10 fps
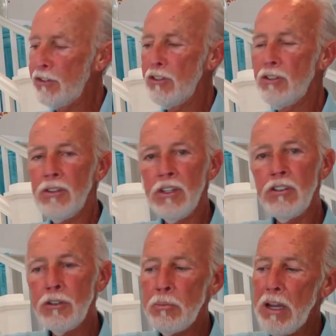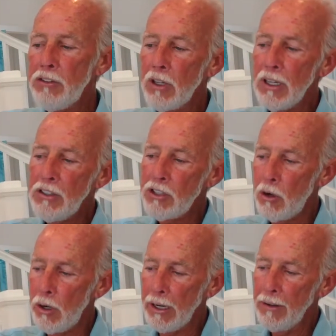is basically
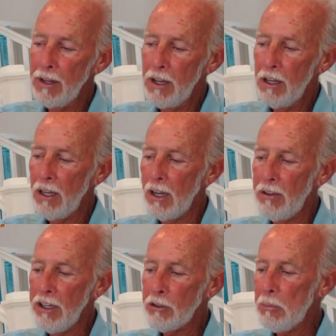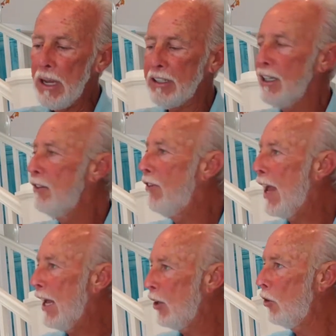showing the expected
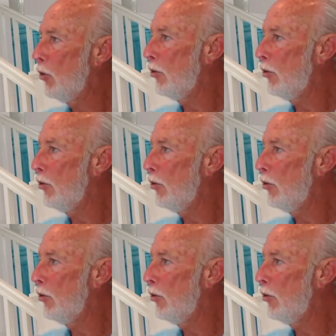values